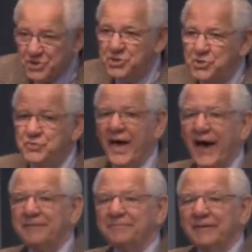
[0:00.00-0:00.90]
do
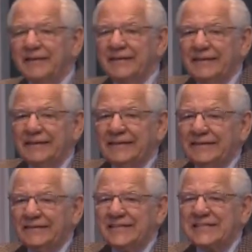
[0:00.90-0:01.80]
that
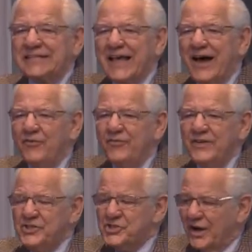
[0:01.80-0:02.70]
to
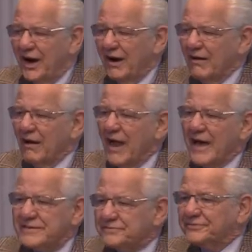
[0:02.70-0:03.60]
salvage our
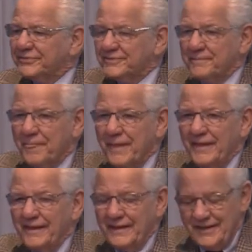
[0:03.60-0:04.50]
life.
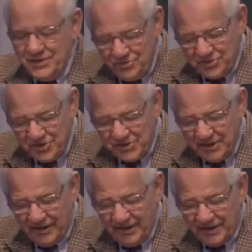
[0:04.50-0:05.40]
He uses the
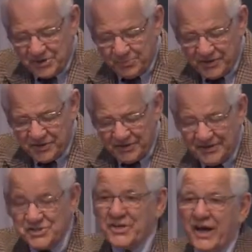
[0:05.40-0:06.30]
little expression,
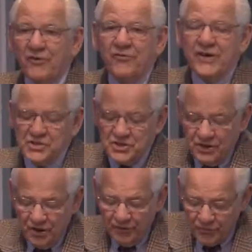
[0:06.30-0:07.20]
the
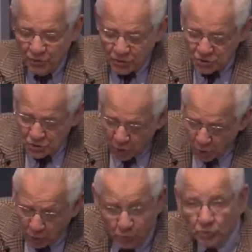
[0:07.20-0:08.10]
salvation of your
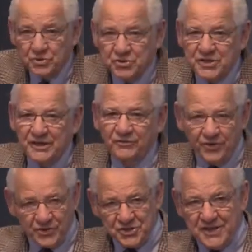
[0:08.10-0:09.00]
souls, in
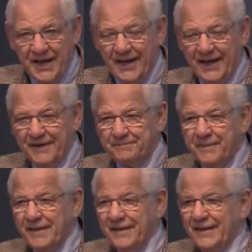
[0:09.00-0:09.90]
verse 9.
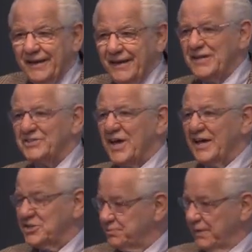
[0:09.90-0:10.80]
And as
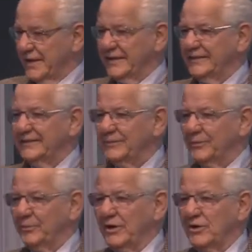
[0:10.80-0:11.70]
I explained
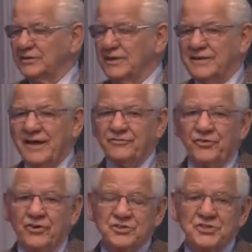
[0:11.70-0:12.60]
when we looked at that
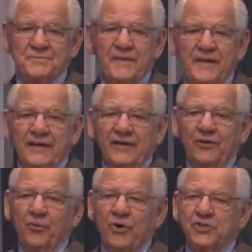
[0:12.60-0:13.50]
verse,
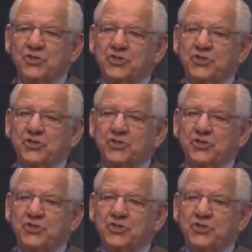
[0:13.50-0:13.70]
the word